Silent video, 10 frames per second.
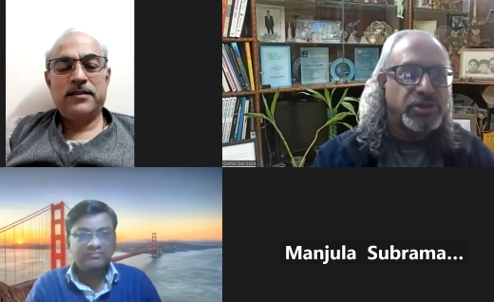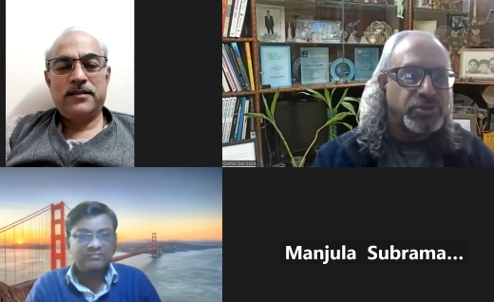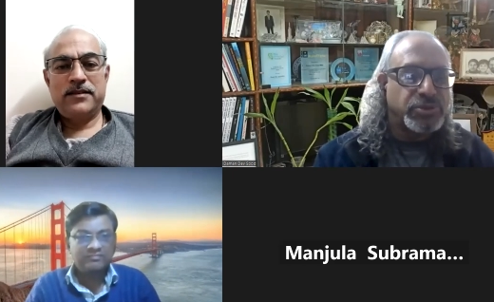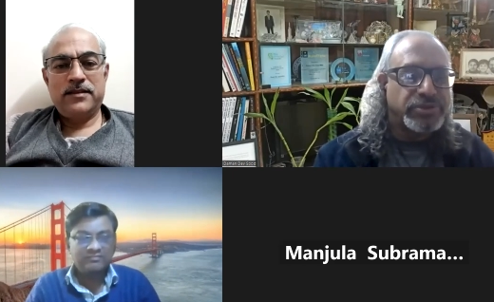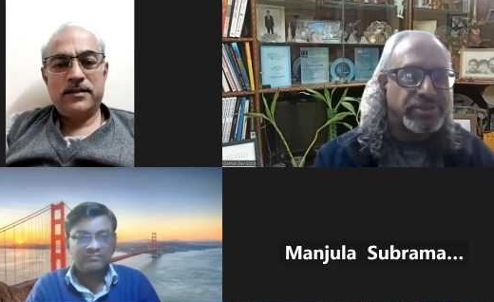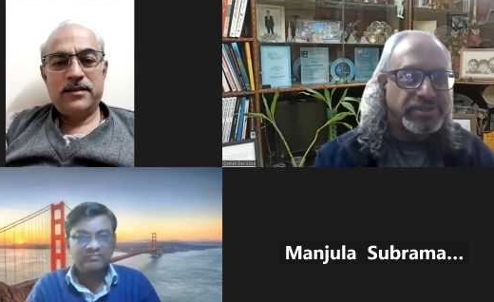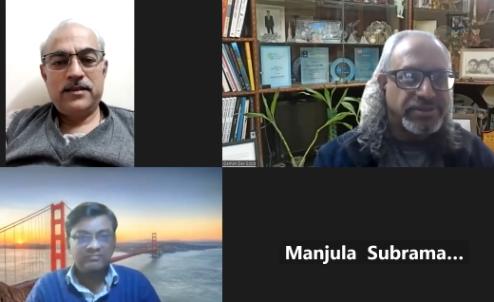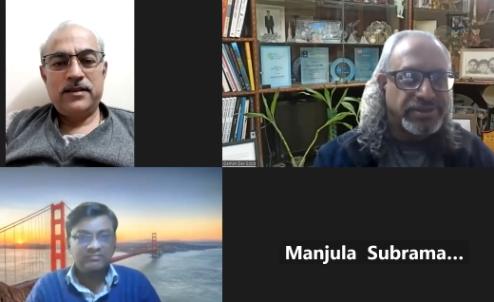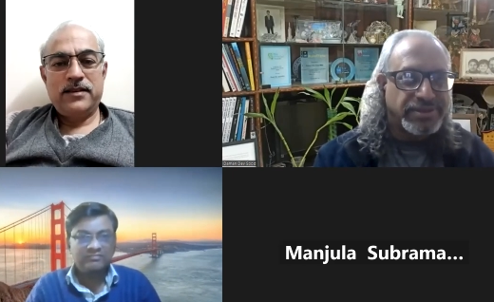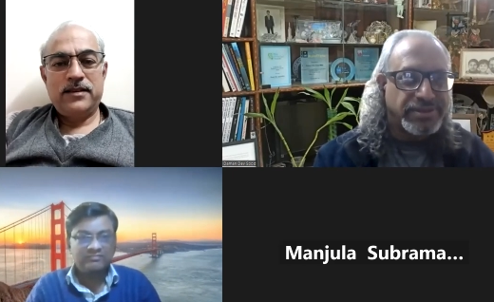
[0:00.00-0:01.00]
Speaker 1: or no?
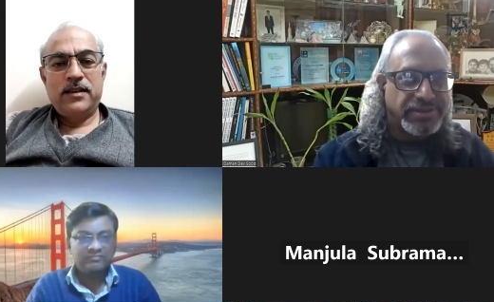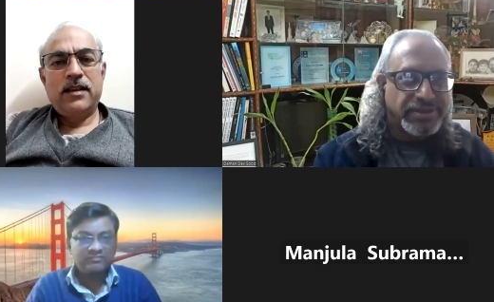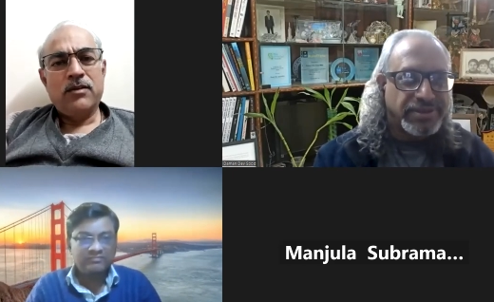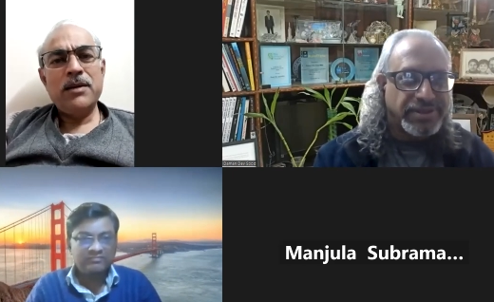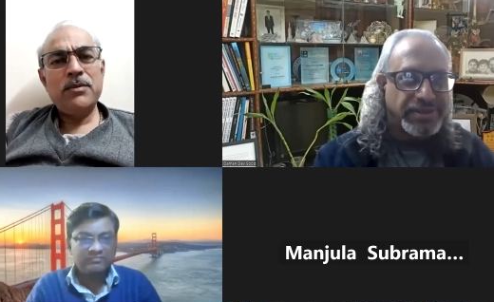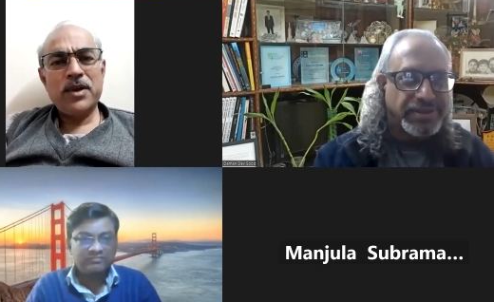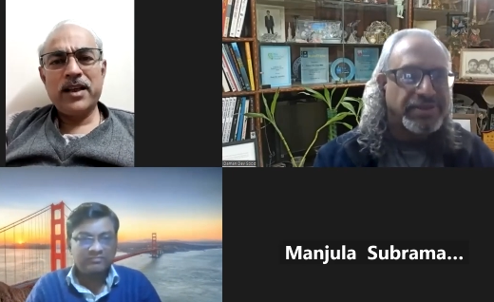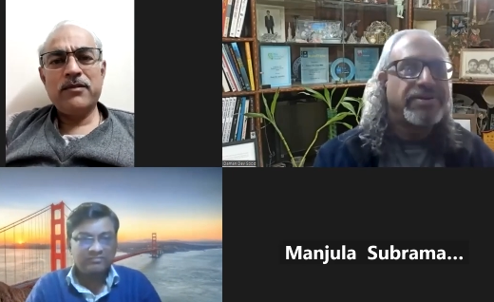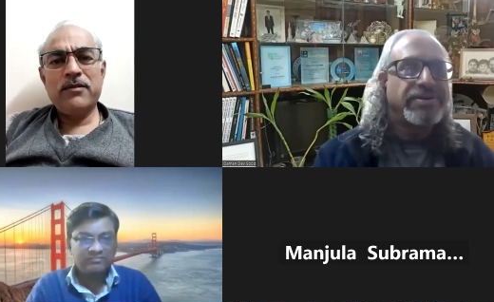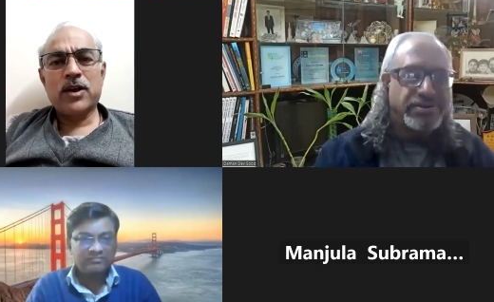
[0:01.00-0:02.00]
Speaker 2: No, I'm
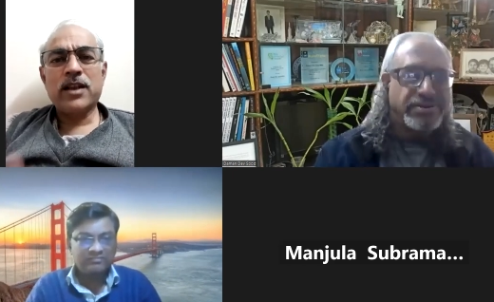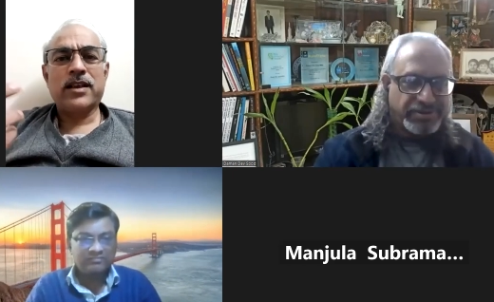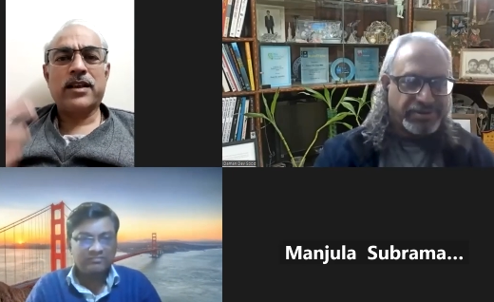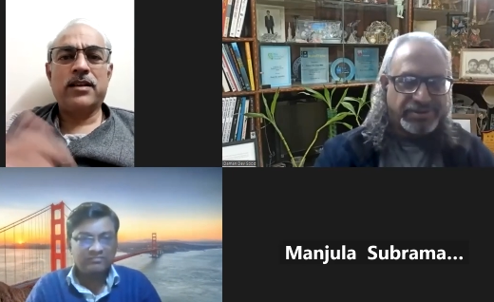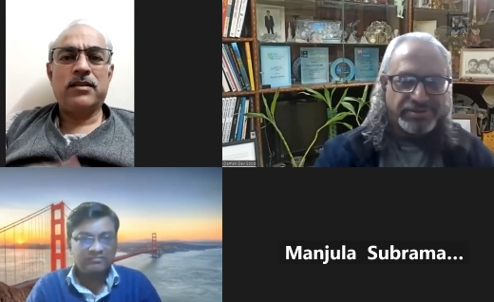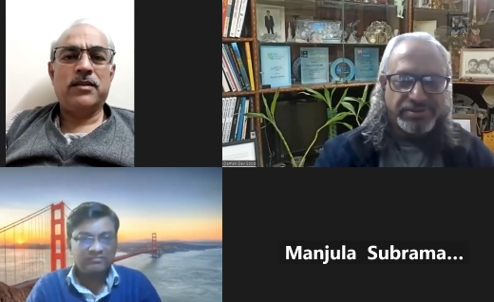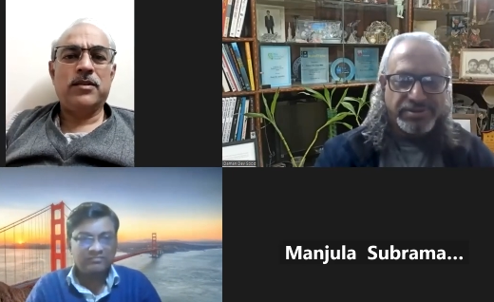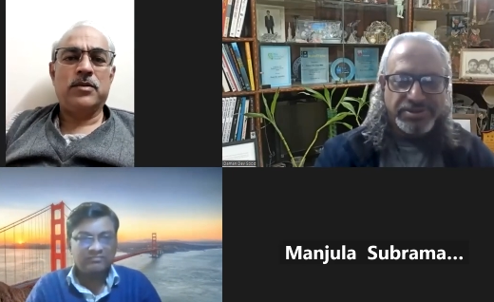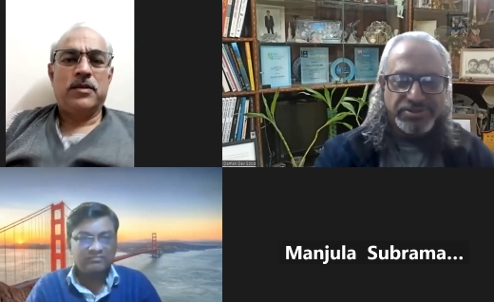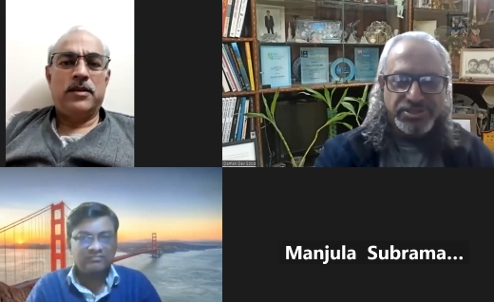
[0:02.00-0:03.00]
okay. What else I can? You uh,
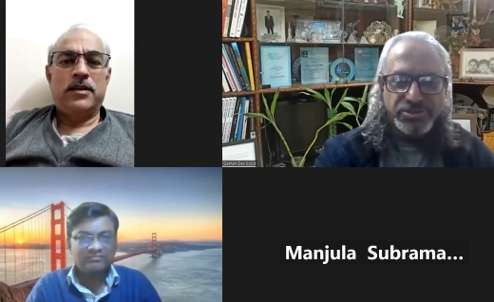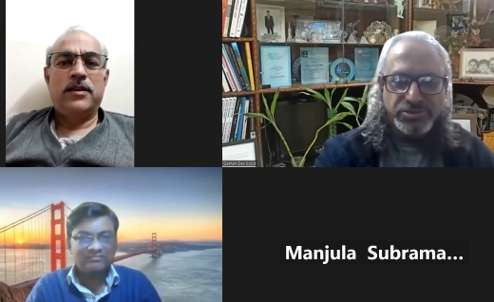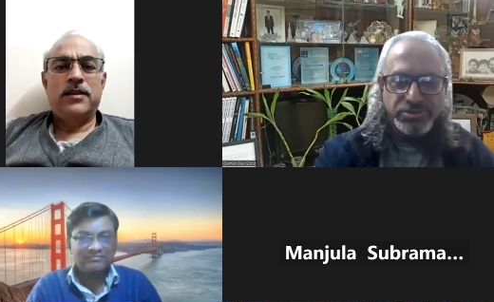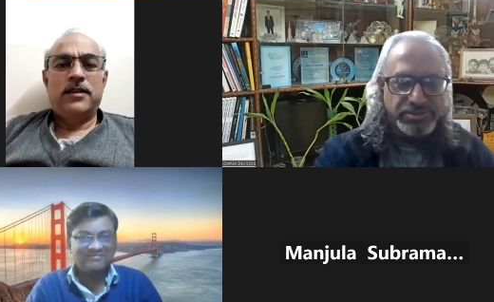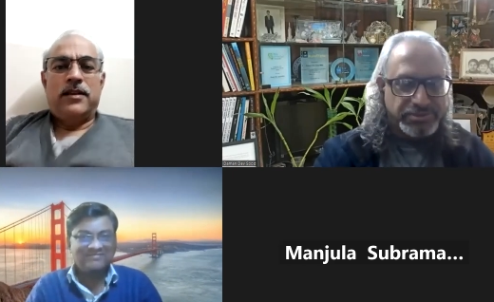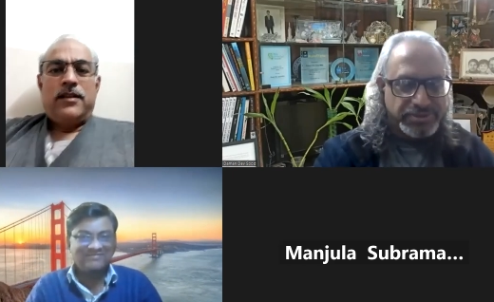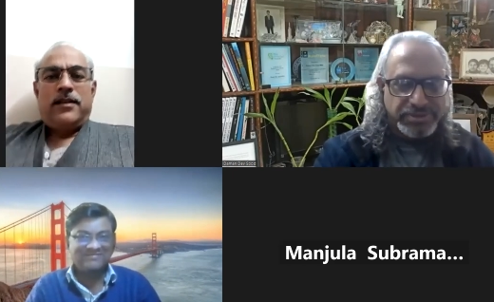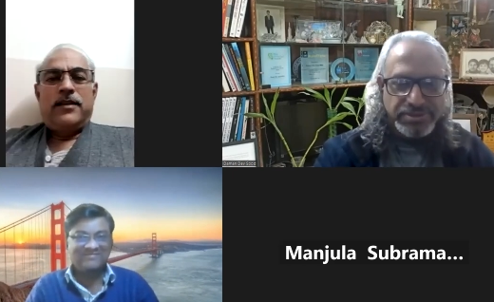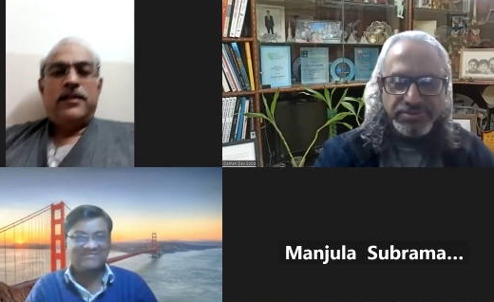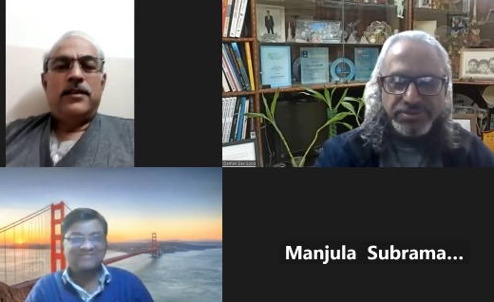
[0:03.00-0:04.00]
know?
Speaker 1: just hold on,
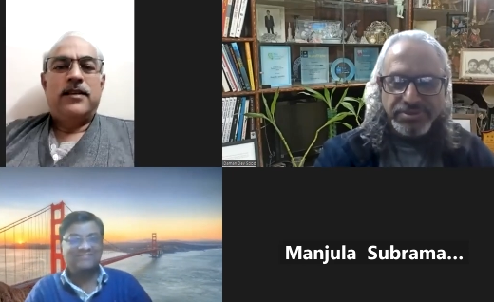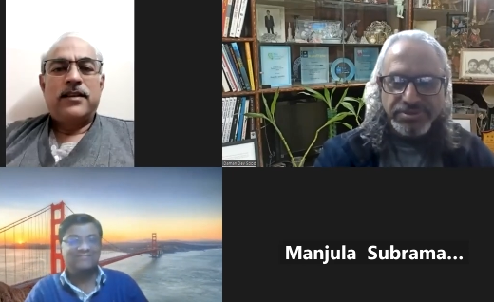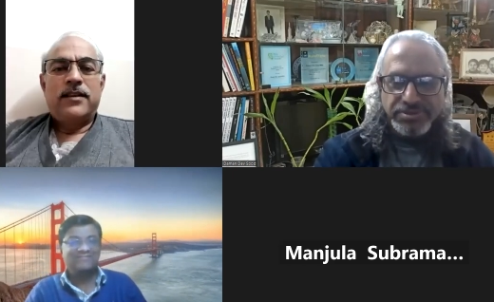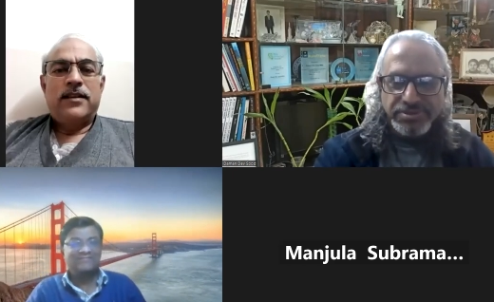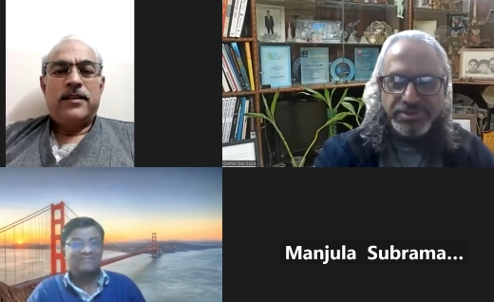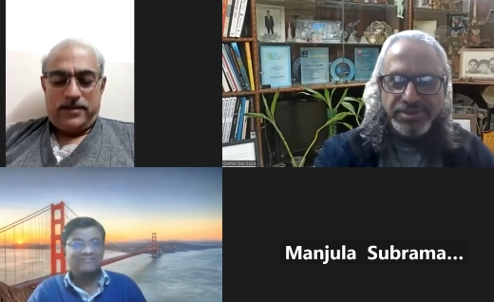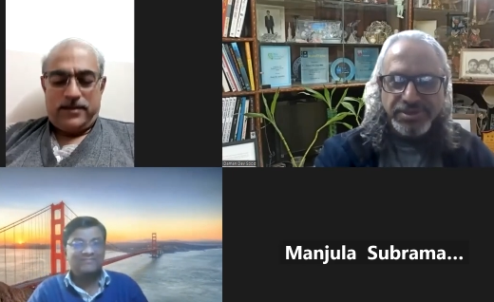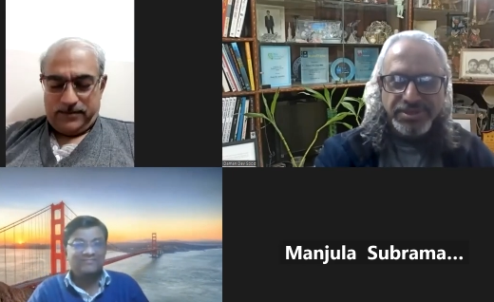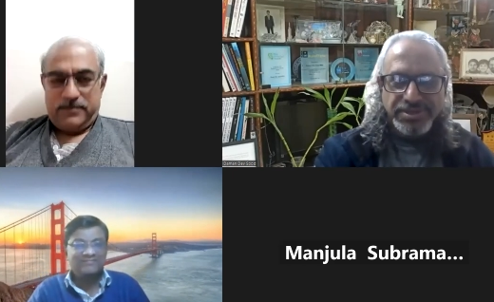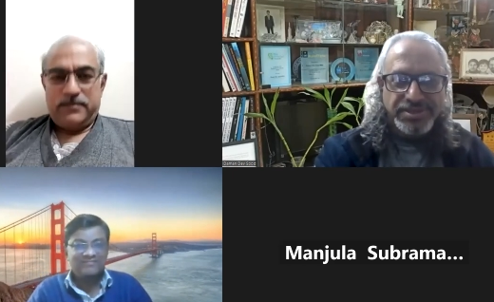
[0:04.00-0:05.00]
please. Yeah.
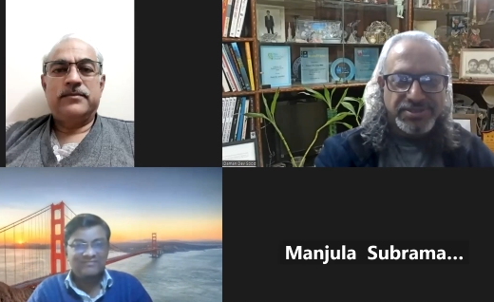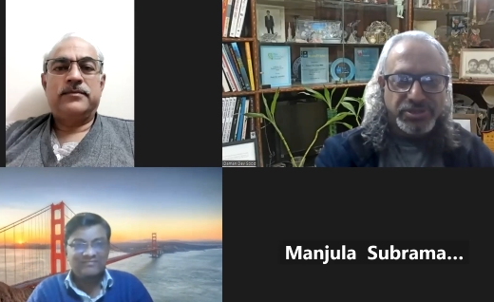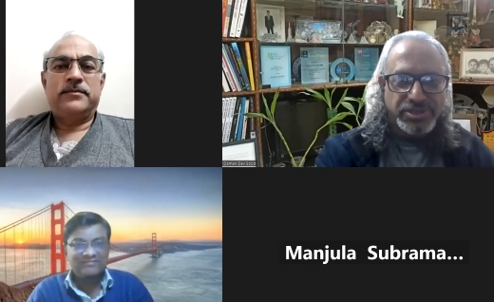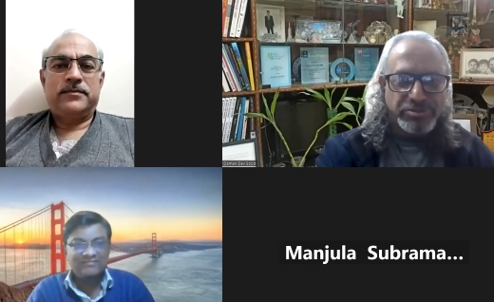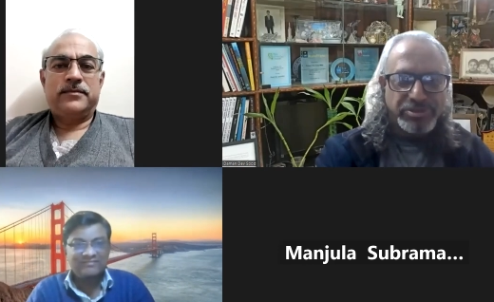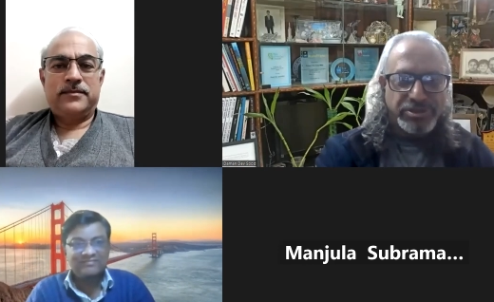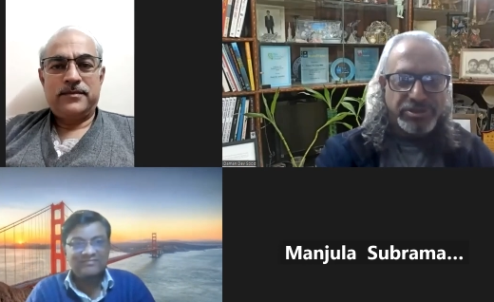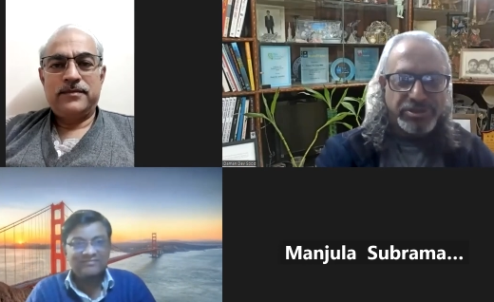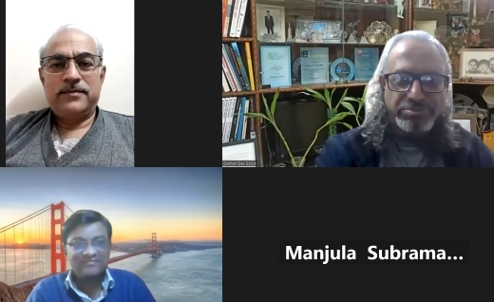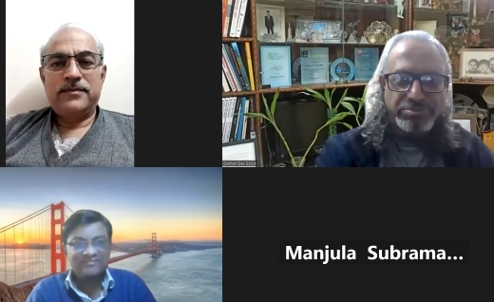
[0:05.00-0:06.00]
So give me your
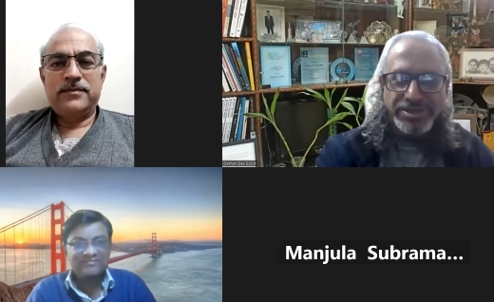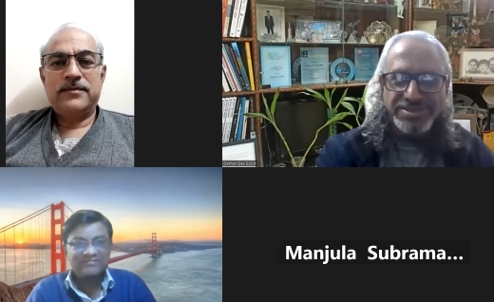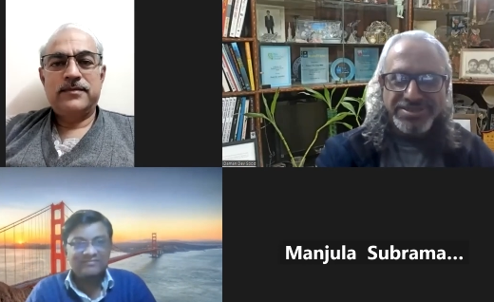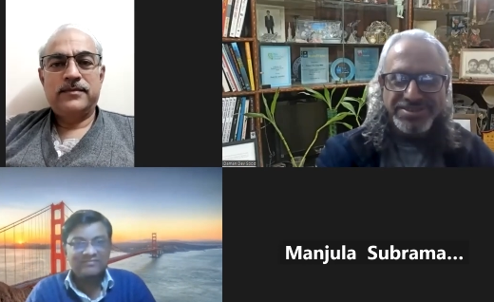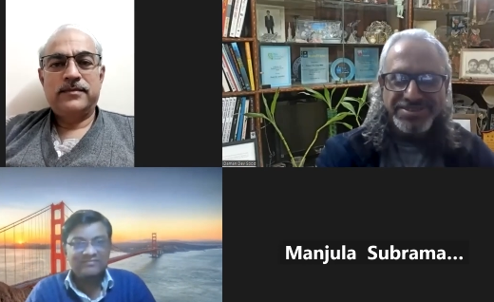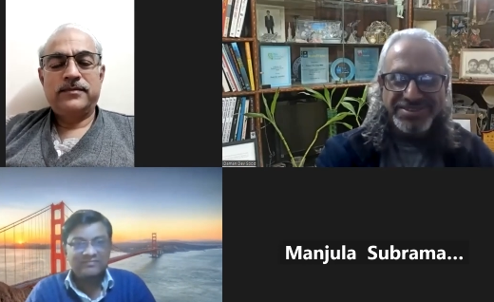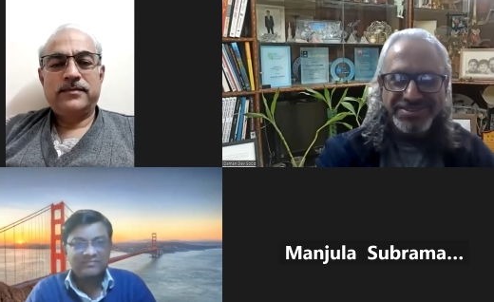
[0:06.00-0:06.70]
best